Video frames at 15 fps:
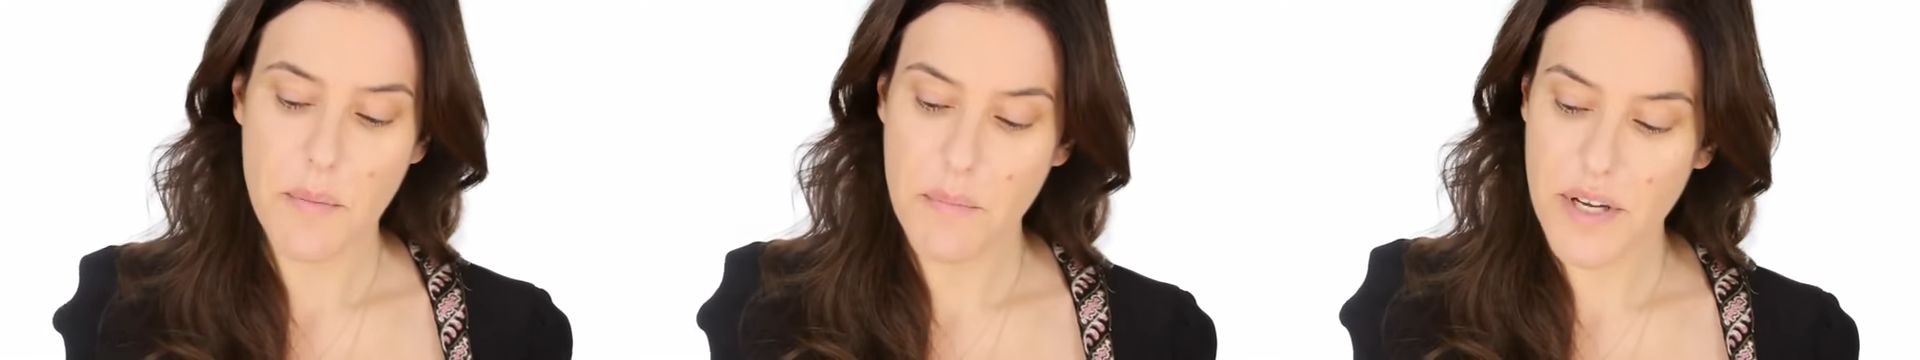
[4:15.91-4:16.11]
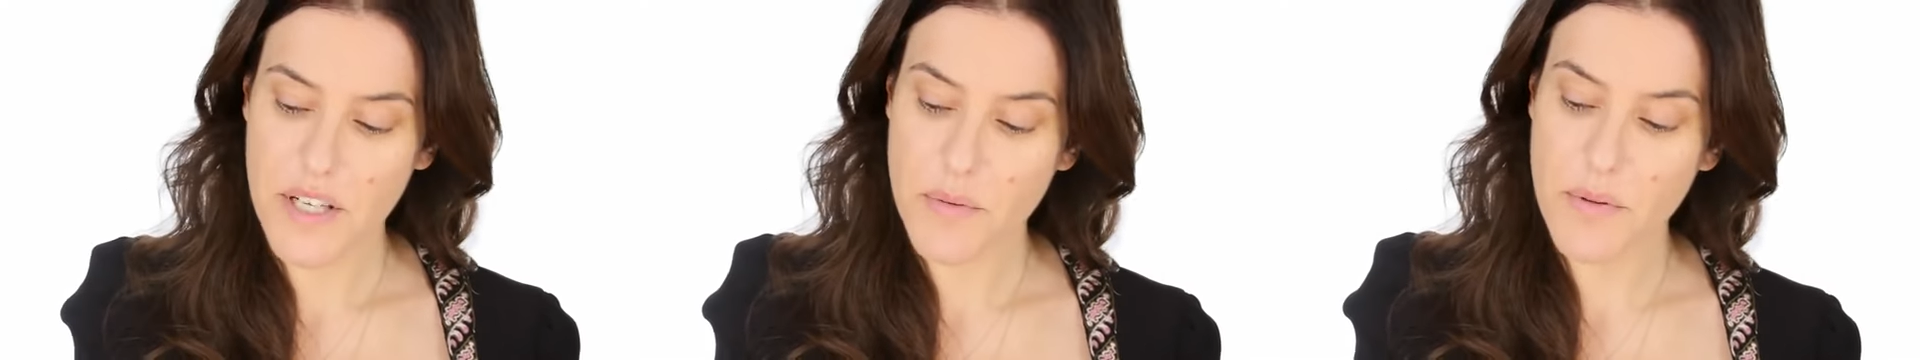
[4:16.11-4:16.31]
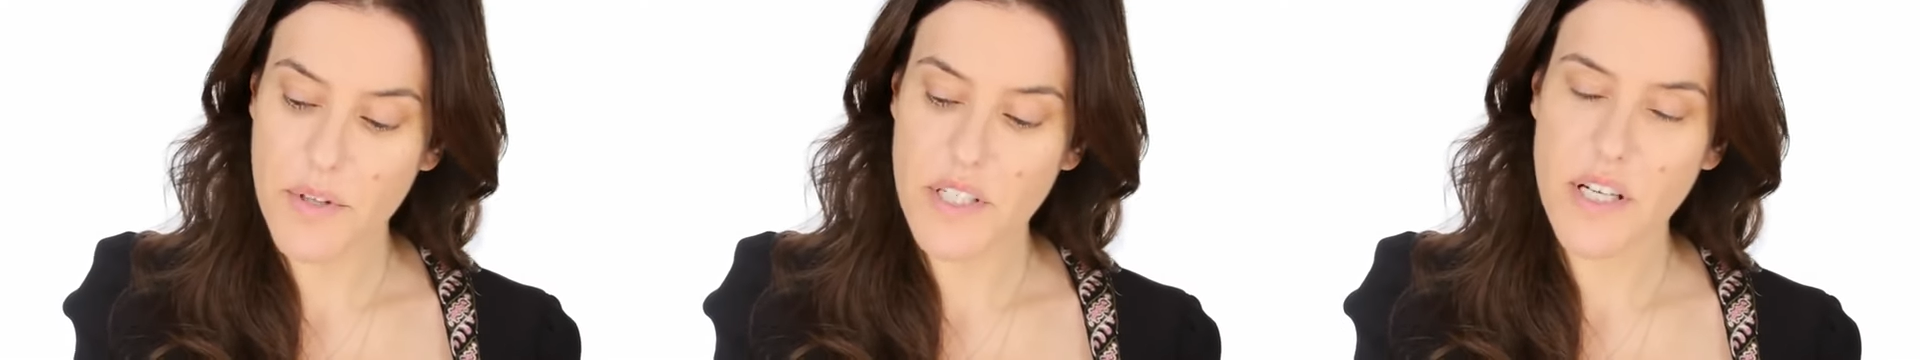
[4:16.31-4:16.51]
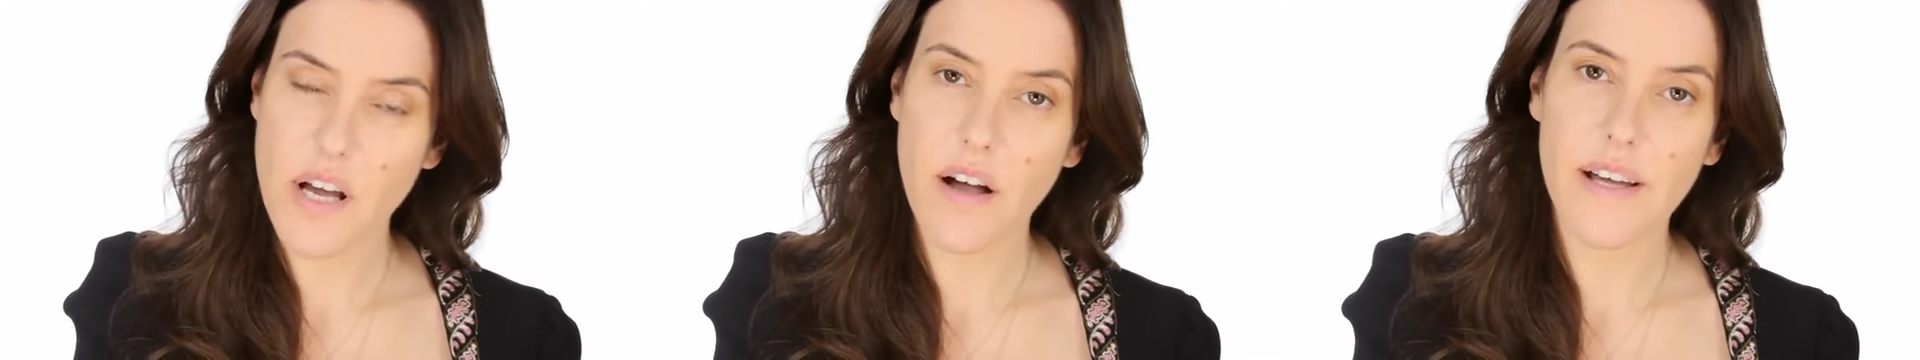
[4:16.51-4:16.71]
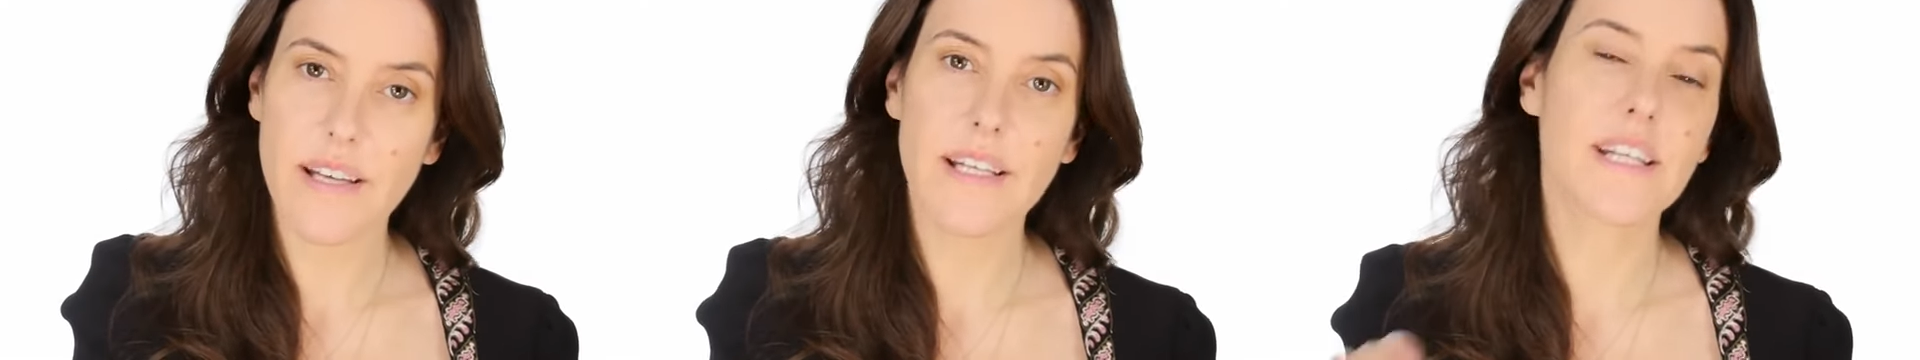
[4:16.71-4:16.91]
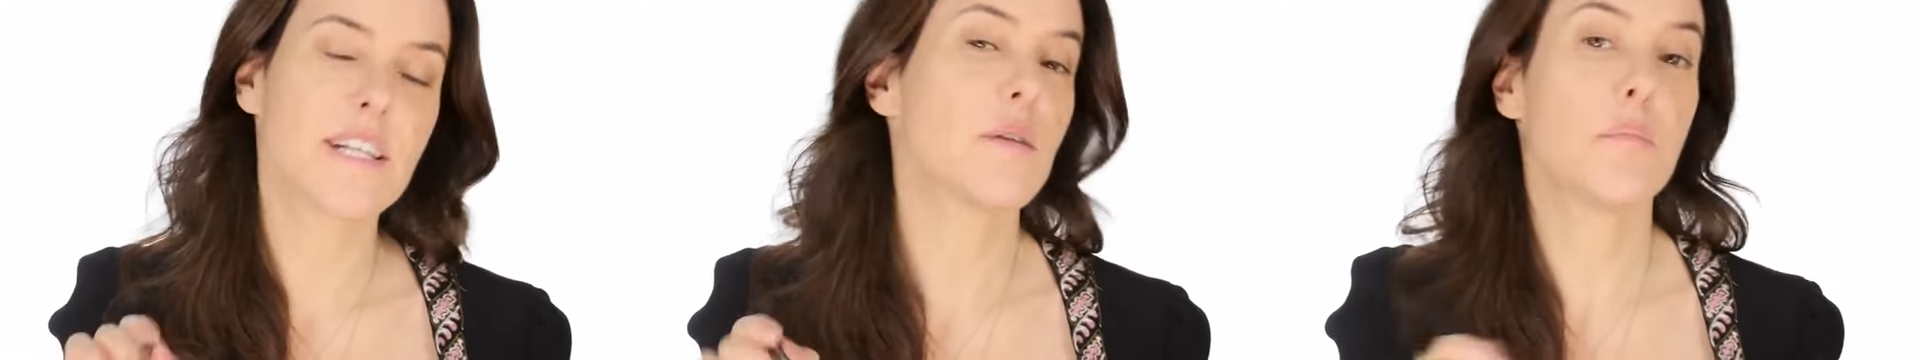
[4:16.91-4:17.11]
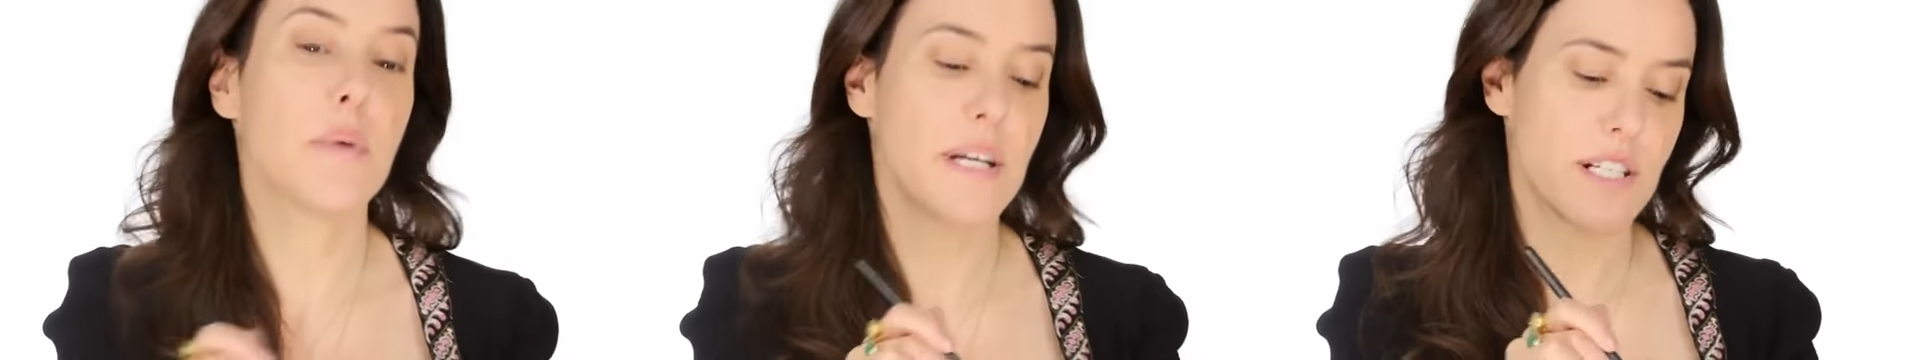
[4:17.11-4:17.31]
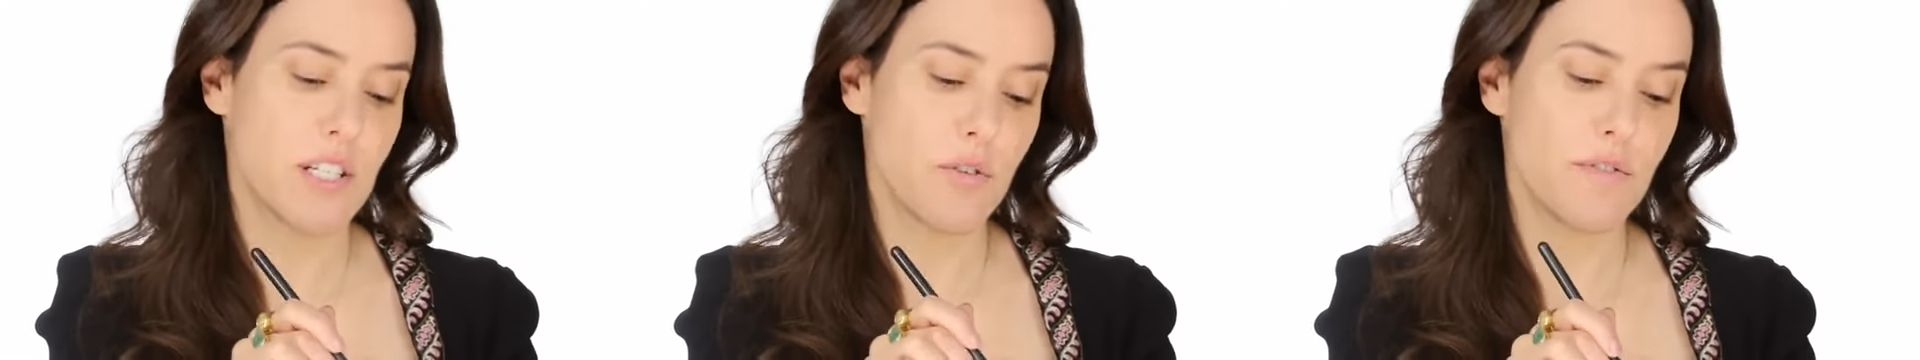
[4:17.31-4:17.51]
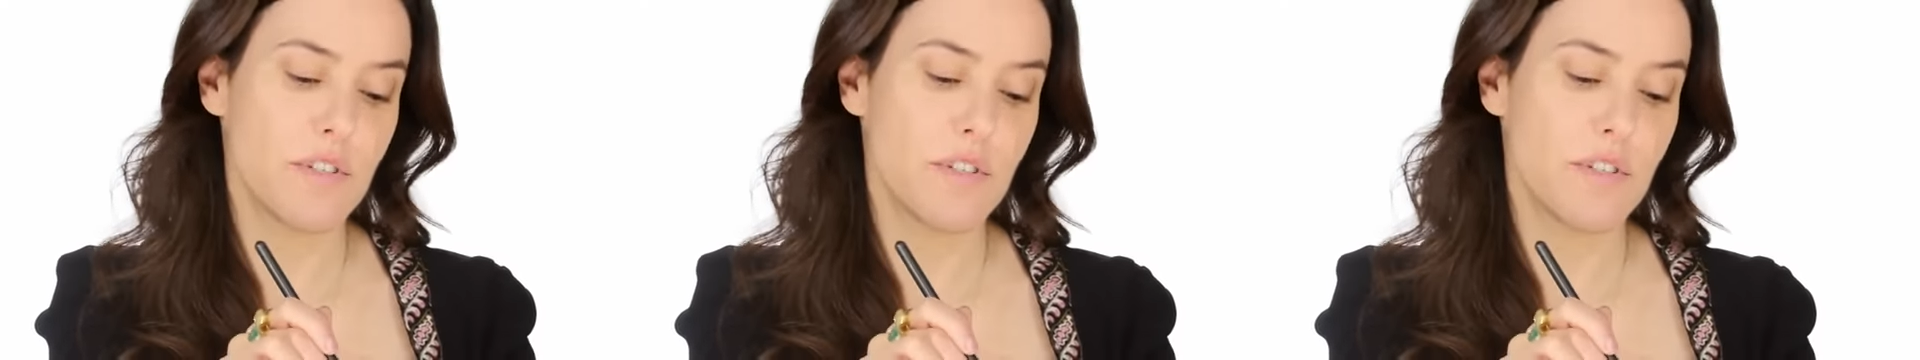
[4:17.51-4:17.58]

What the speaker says: mixed with a tiny little bit